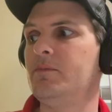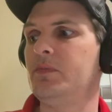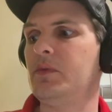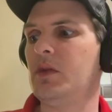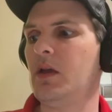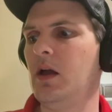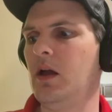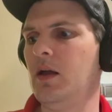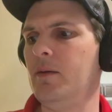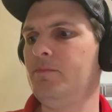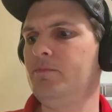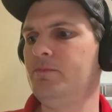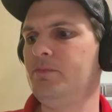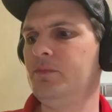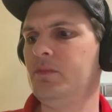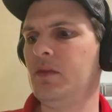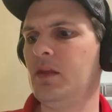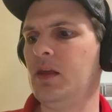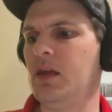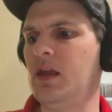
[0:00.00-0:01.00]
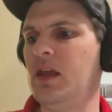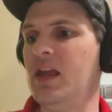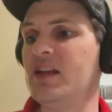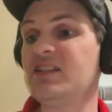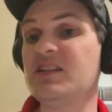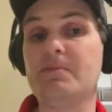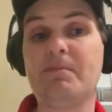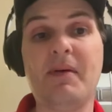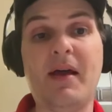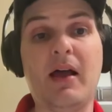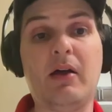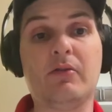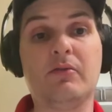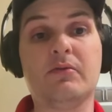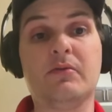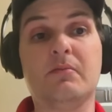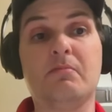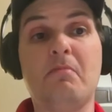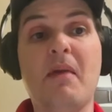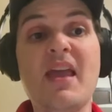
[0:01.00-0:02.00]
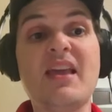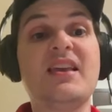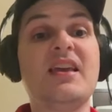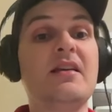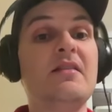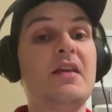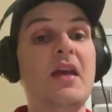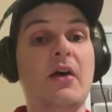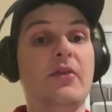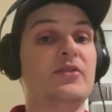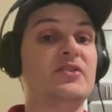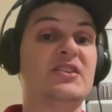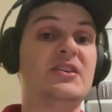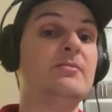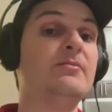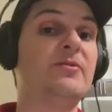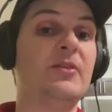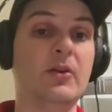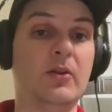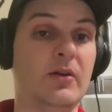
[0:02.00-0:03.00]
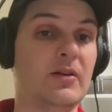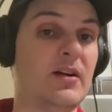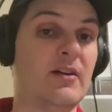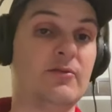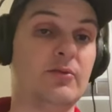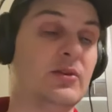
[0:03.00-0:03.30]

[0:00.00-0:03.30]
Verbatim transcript: um, it's about making the other team feel uncomfortable.